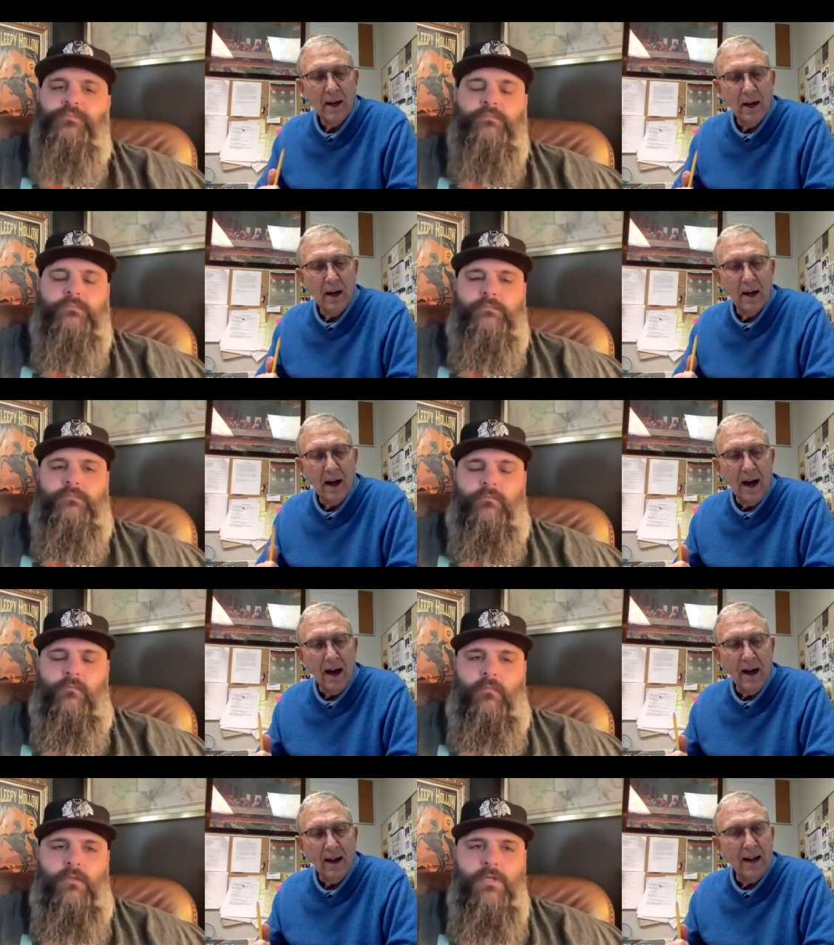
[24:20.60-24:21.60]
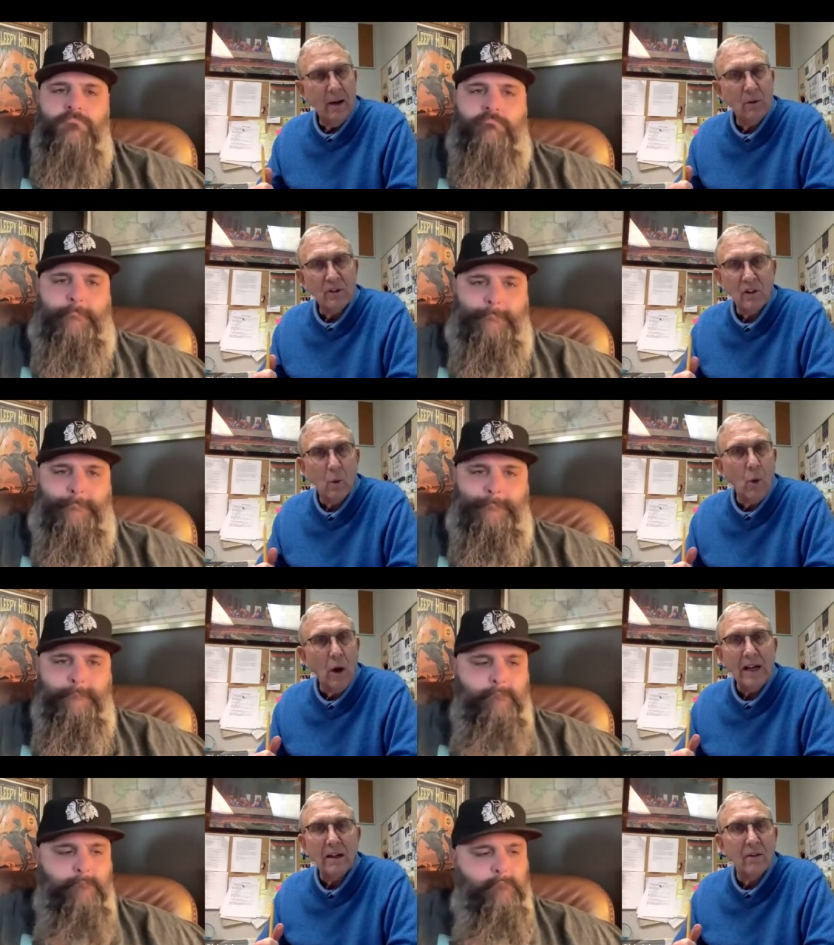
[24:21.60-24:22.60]
Speaker 1: uh, it was the
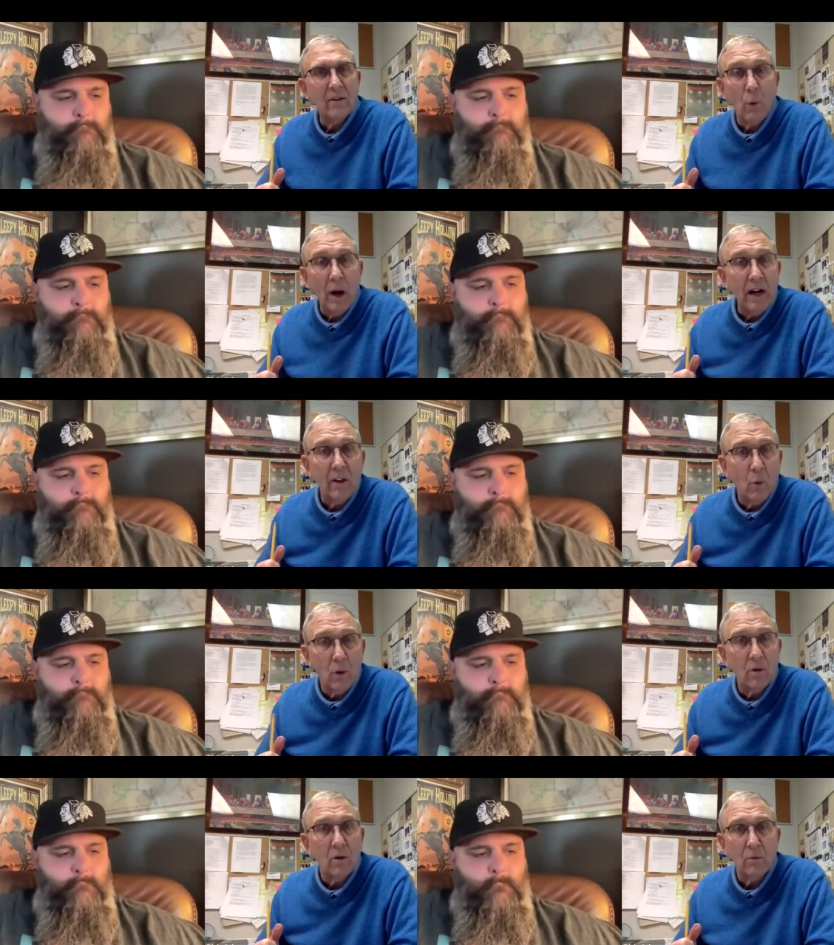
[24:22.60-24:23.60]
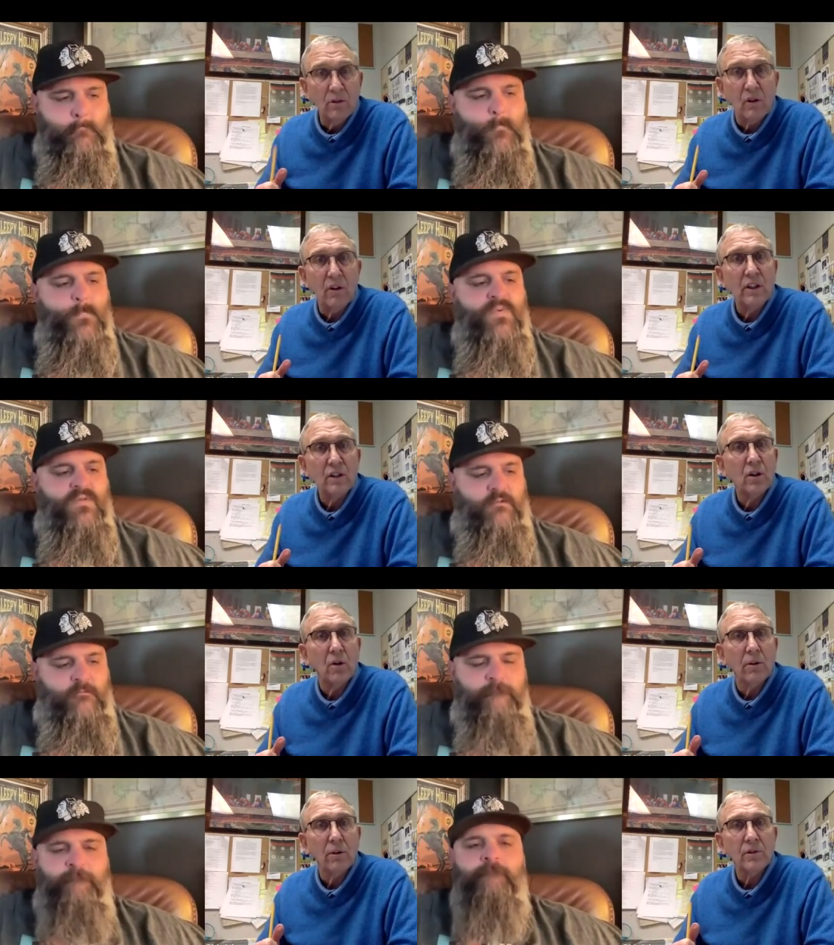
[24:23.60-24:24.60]
weight the weight of the world was on his
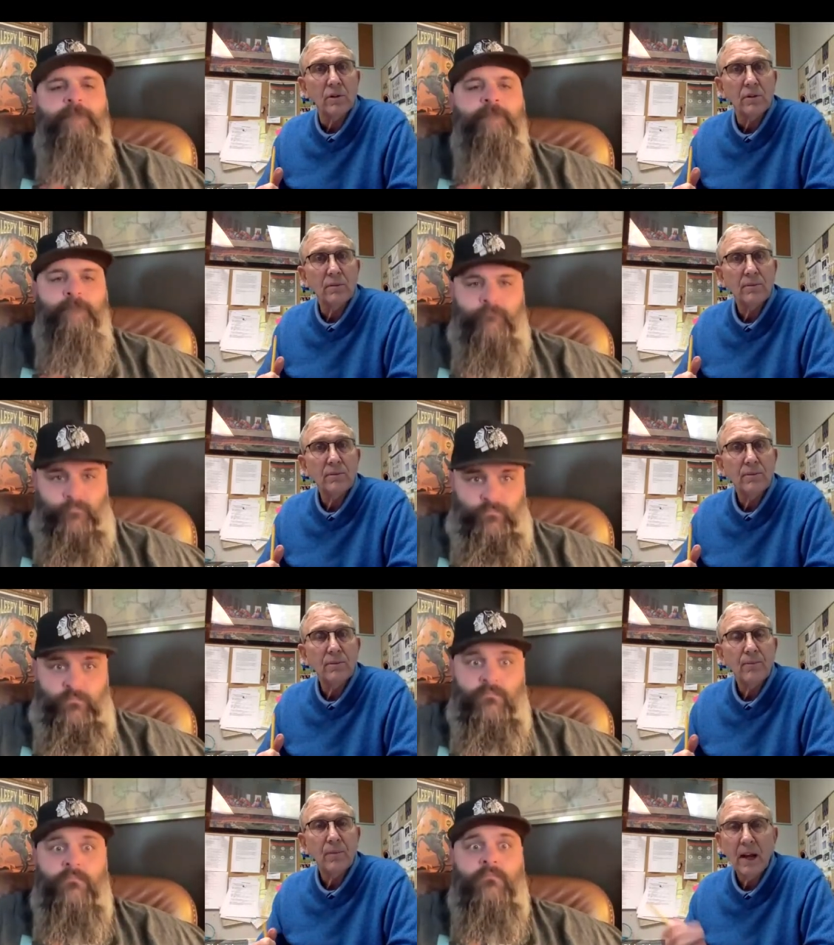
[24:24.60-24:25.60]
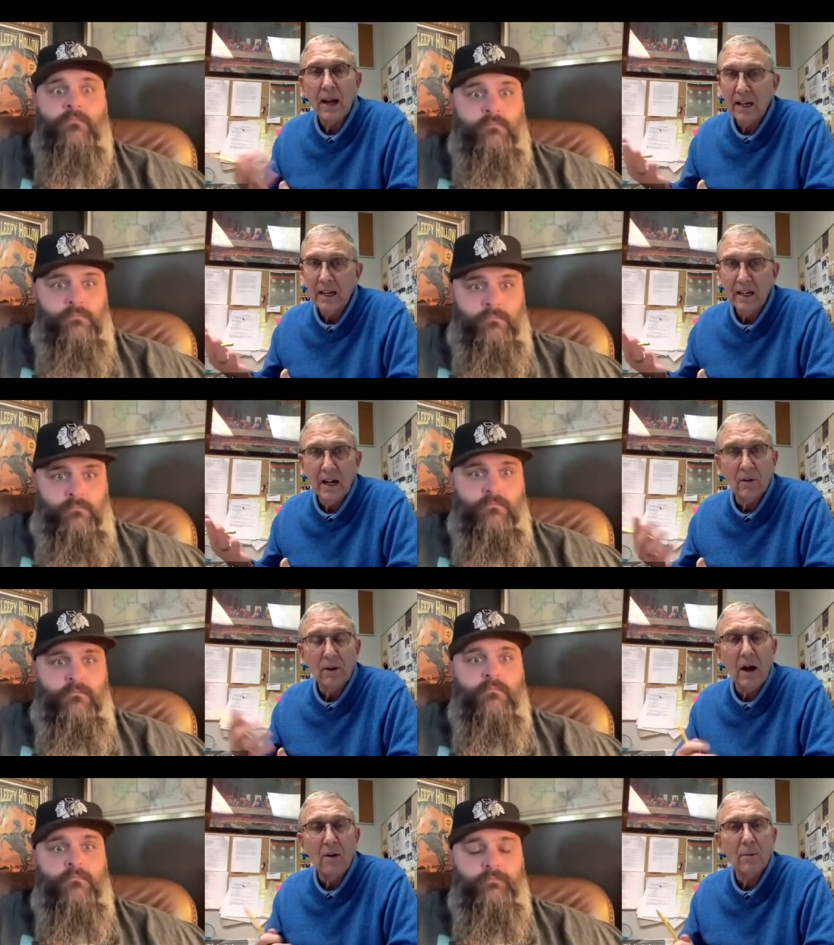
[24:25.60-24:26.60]
shoulders
Speaker 2: and he
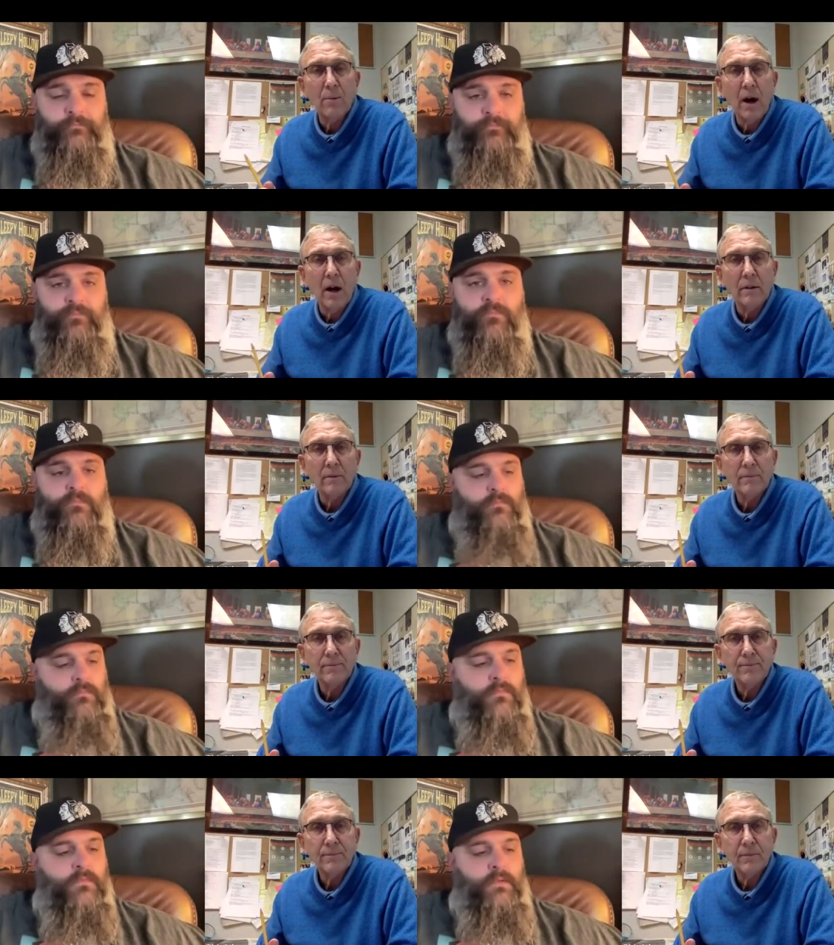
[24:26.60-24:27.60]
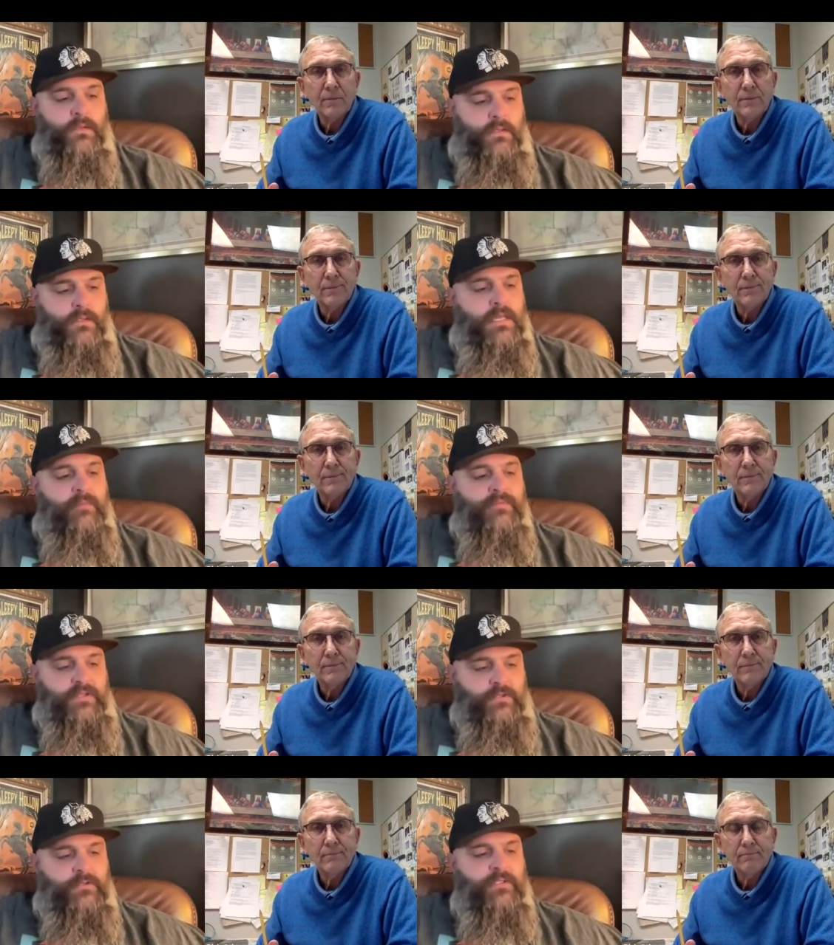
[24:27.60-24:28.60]
knelt down to pray.
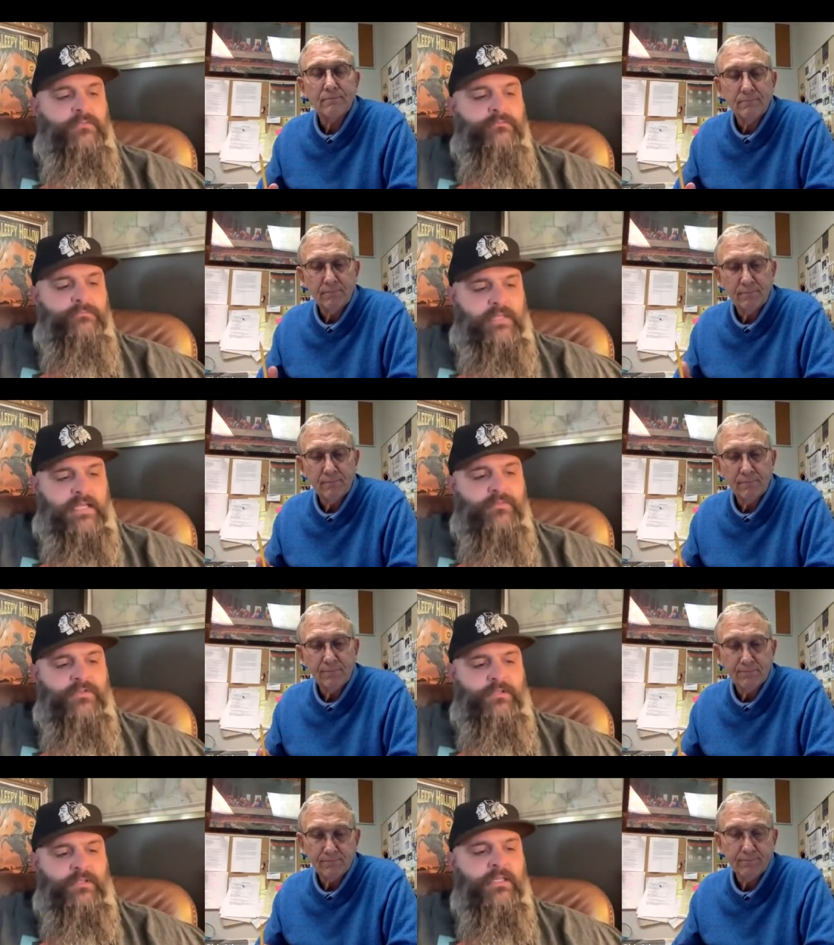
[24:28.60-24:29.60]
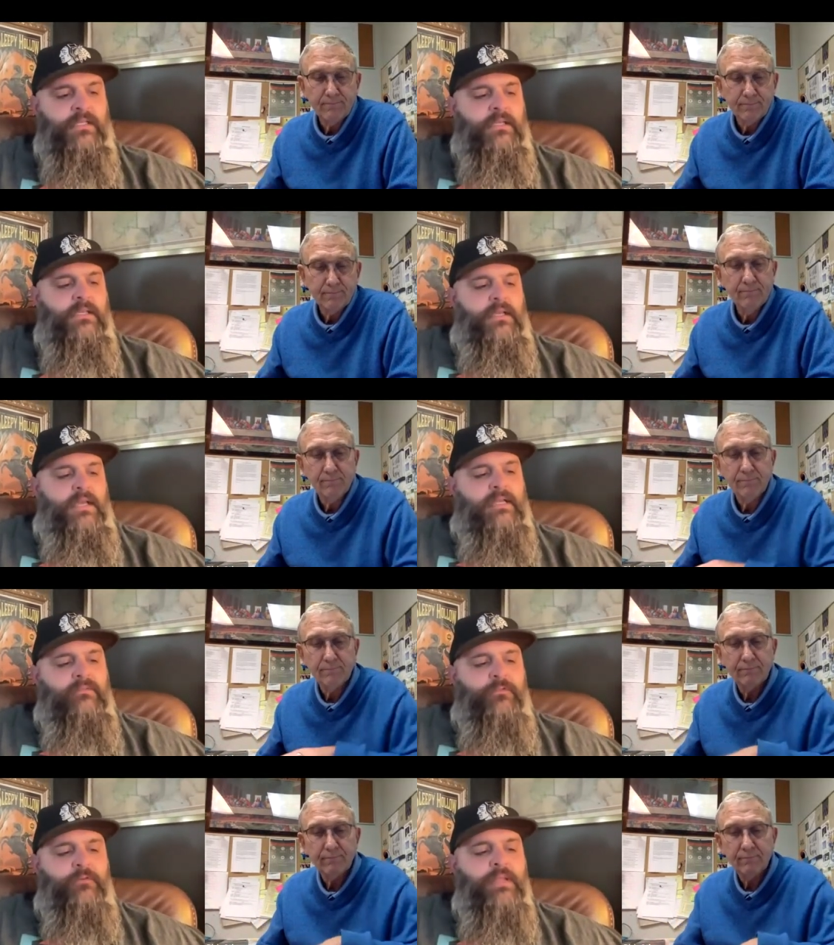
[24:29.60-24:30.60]
Absolutely. Absolutely.
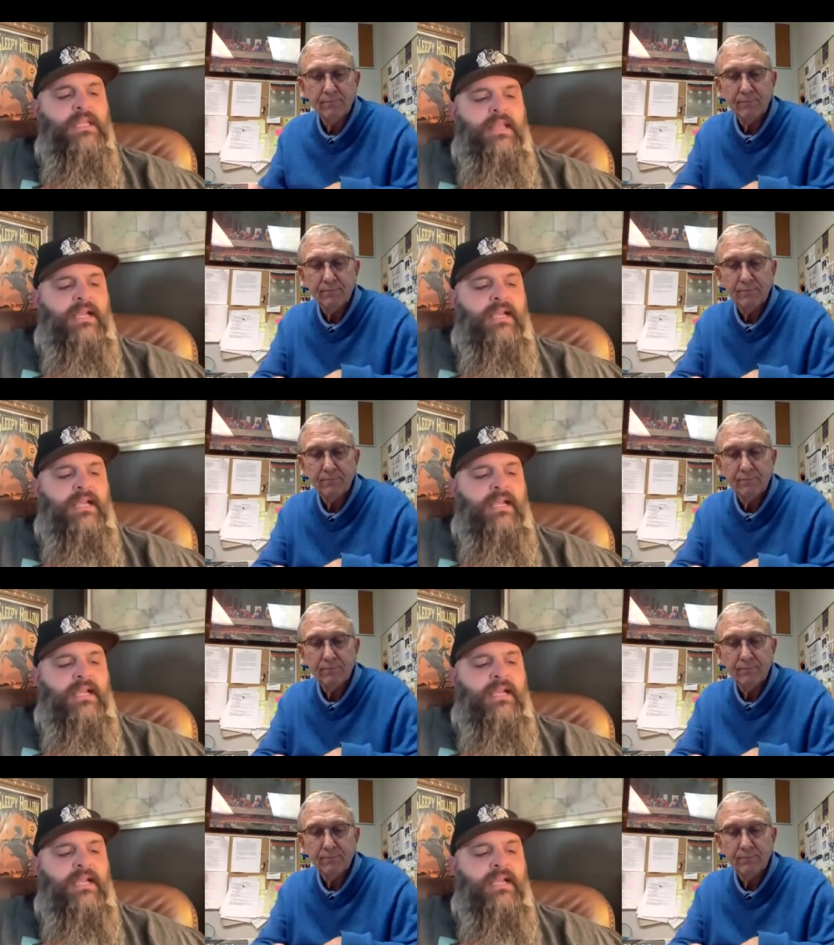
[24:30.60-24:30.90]
And for me,